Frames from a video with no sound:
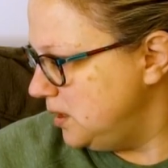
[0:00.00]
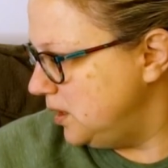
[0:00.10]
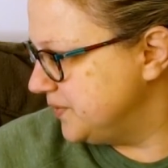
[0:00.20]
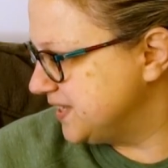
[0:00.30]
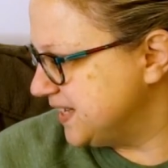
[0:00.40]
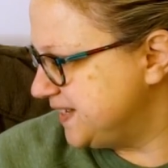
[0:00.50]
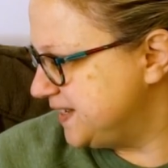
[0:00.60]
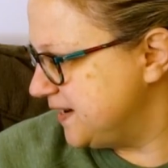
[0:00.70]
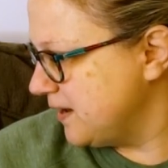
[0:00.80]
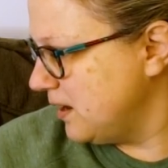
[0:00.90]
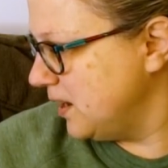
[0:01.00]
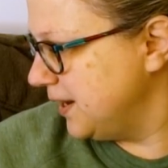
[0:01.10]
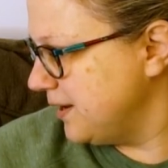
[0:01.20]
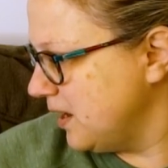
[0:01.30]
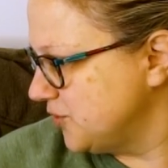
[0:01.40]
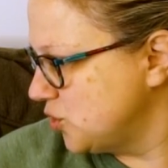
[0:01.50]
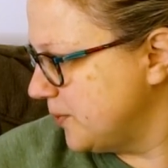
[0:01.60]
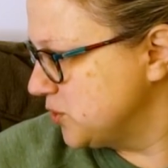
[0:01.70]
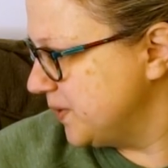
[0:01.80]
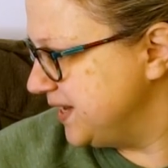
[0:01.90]
It was listed on
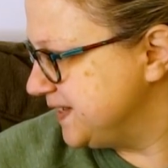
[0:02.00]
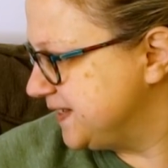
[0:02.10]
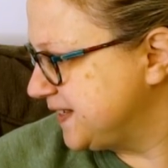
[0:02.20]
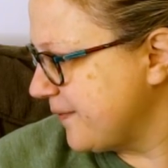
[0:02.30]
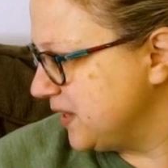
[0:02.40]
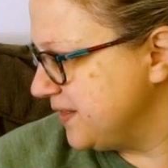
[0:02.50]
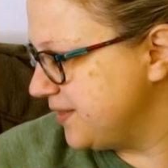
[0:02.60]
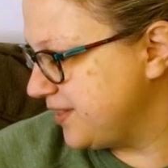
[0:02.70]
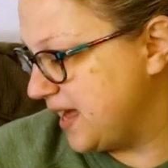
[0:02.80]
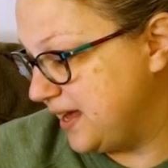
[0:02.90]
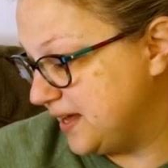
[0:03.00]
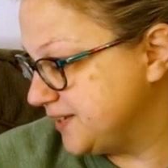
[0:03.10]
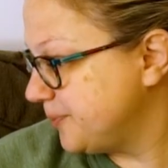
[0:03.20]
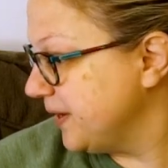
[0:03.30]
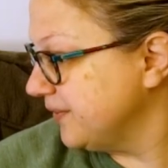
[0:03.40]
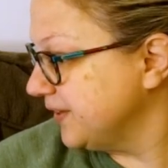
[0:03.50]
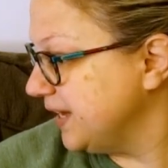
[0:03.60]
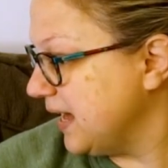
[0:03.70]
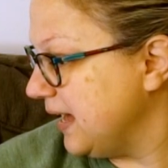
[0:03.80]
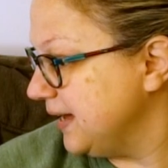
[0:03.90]
October 27th, and
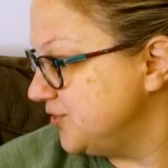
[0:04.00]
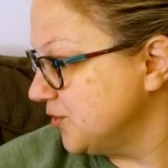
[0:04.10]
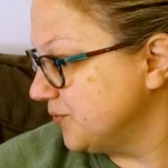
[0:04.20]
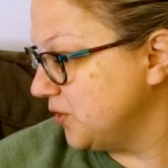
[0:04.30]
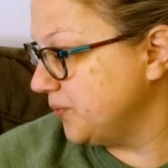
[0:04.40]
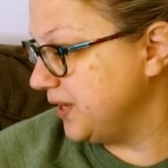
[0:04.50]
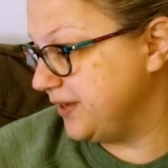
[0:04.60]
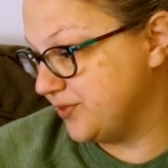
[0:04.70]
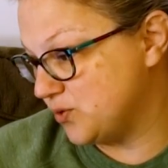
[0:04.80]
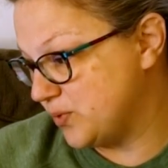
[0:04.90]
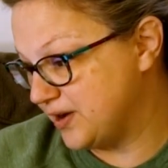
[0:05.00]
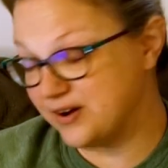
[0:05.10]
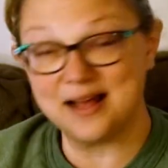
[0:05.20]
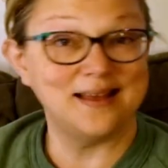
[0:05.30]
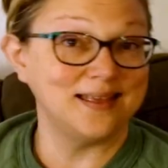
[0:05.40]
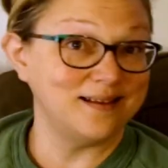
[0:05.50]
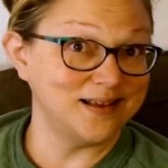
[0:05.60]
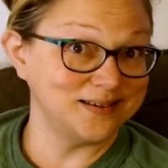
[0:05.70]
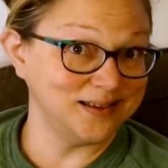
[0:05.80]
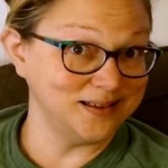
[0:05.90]
apparently I don't know either where I
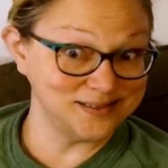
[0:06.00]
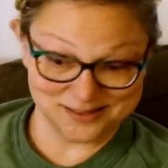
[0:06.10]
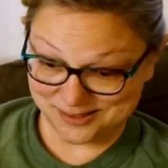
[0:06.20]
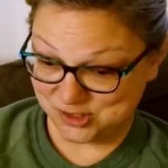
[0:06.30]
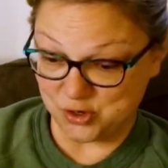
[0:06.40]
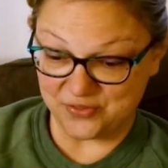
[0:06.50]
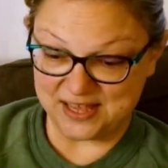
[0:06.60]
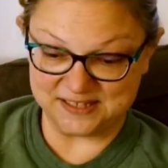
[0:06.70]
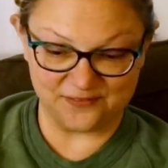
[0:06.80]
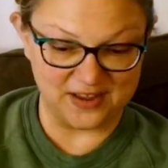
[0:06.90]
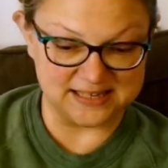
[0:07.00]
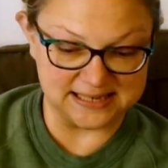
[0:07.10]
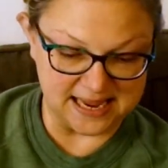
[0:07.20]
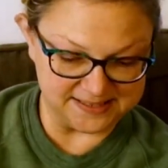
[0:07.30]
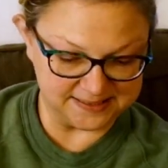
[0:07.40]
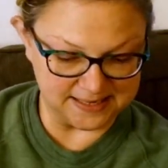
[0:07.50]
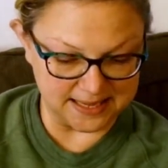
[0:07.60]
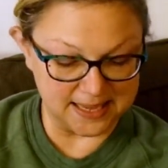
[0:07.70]
got it. So that's fantastic.